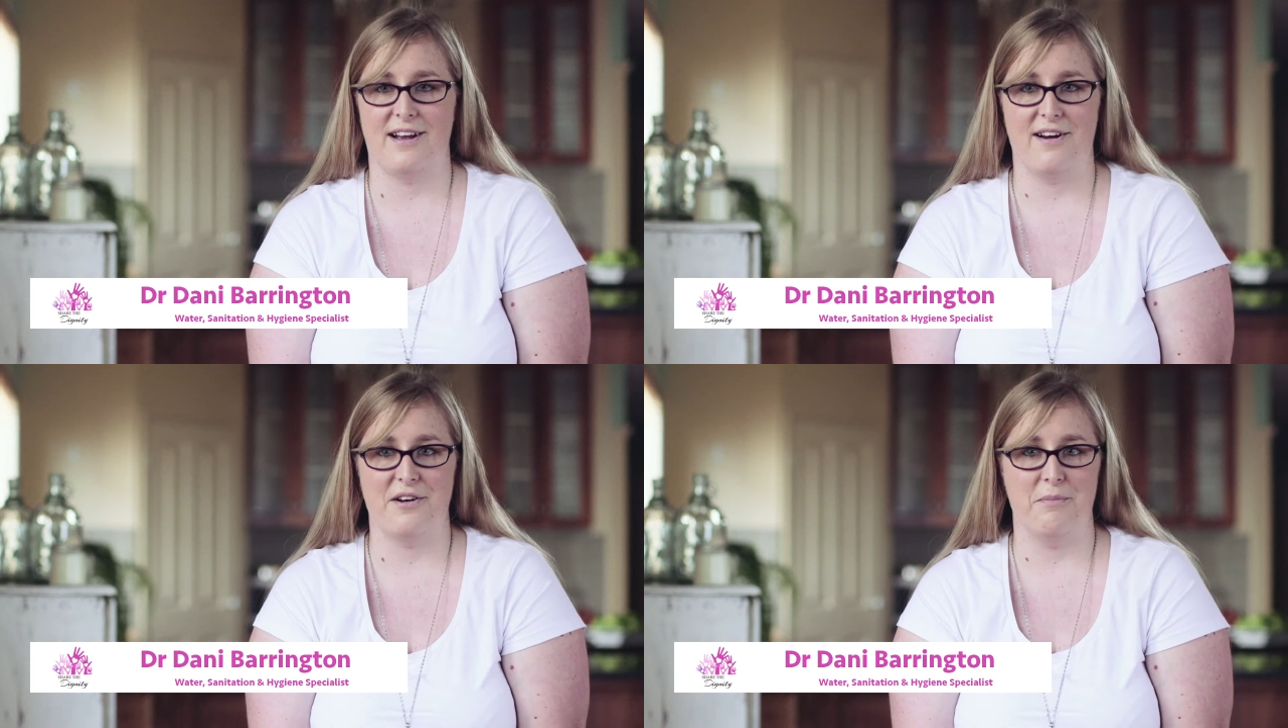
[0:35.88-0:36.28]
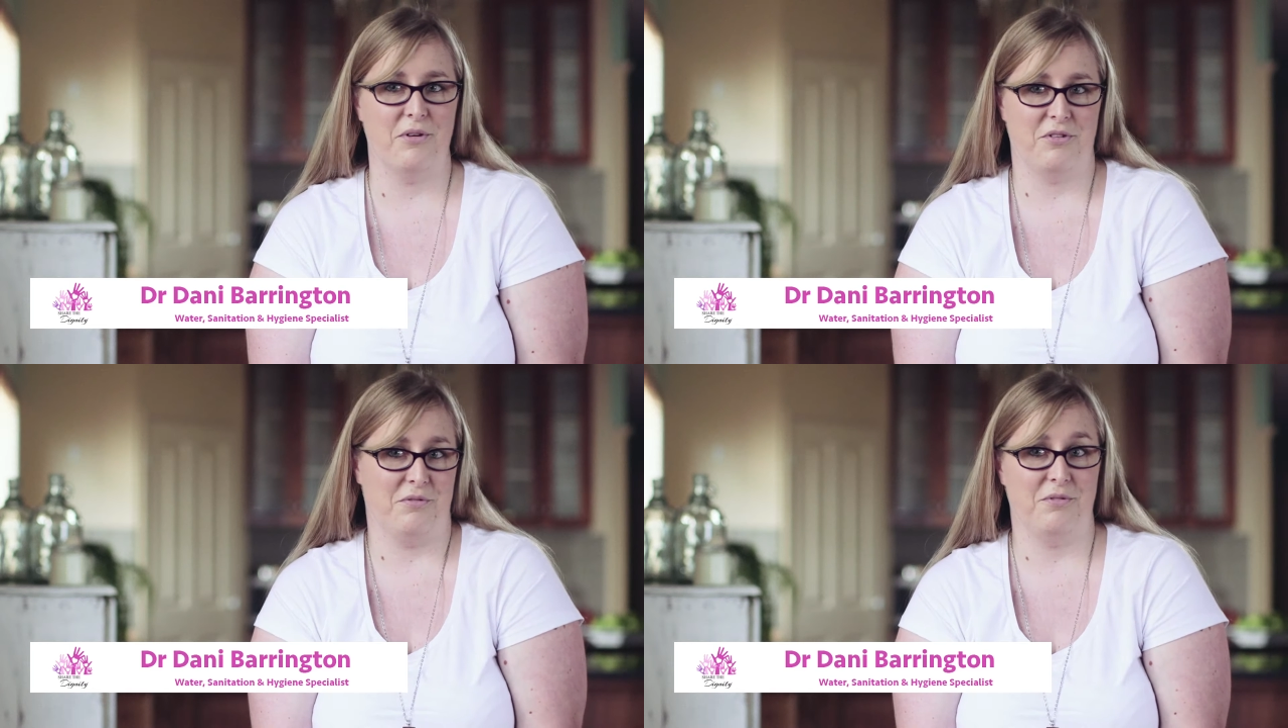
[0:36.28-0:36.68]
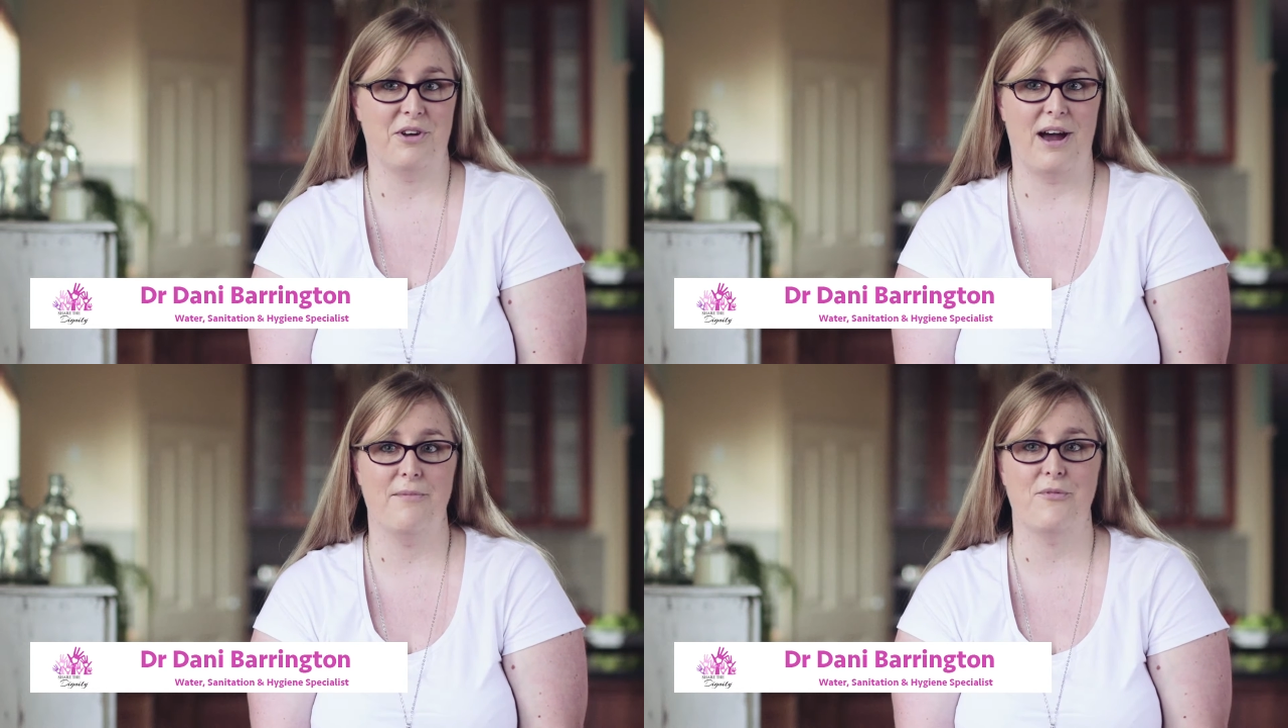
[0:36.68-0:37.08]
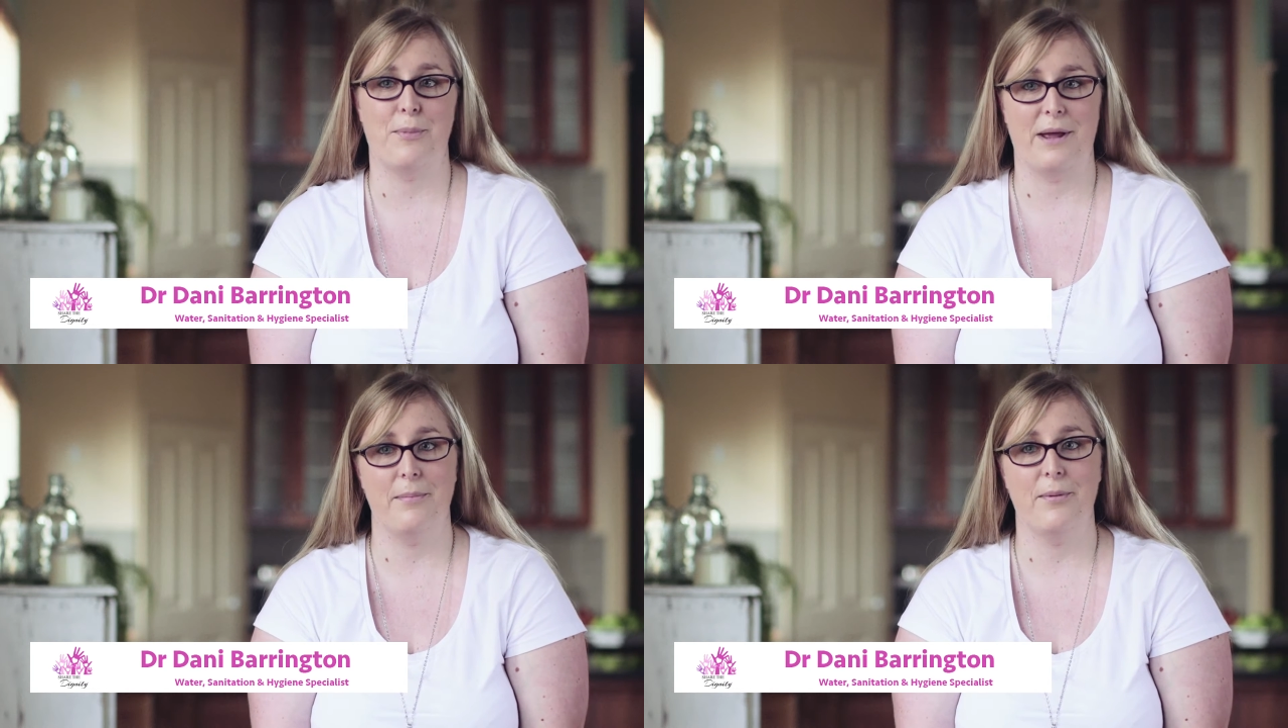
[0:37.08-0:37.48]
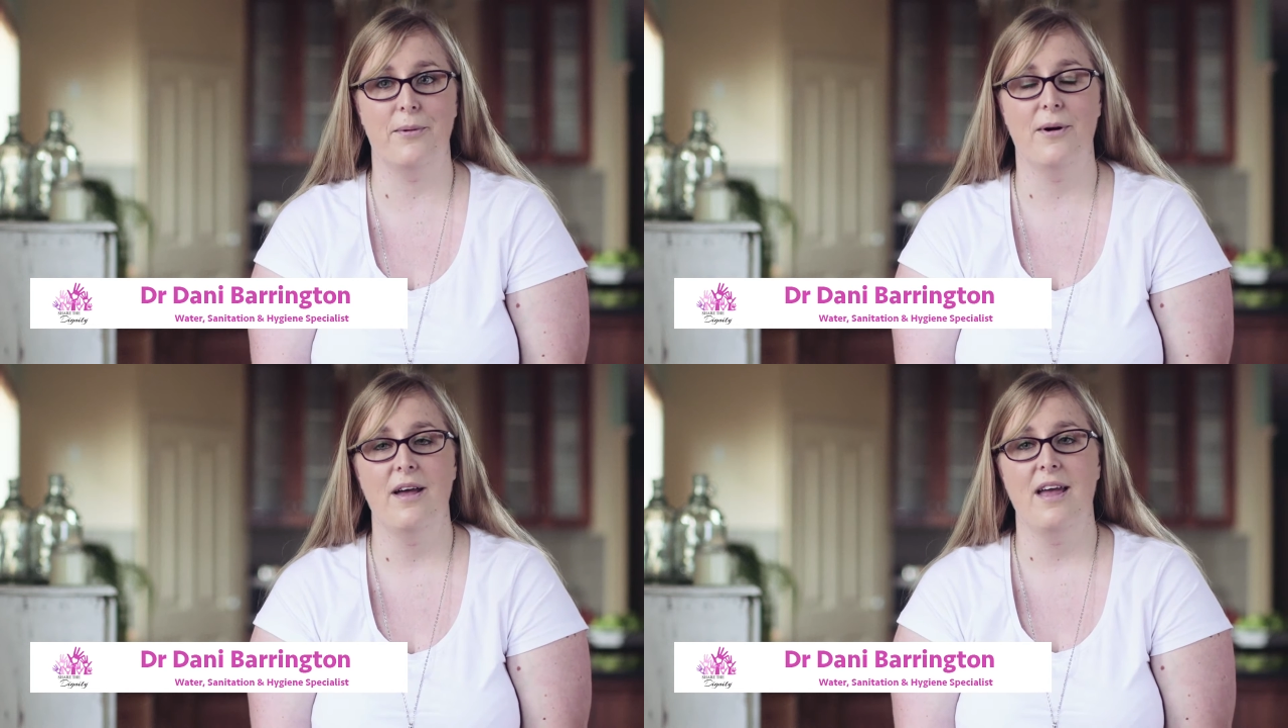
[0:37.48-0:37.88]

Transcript: are an emotional time for people,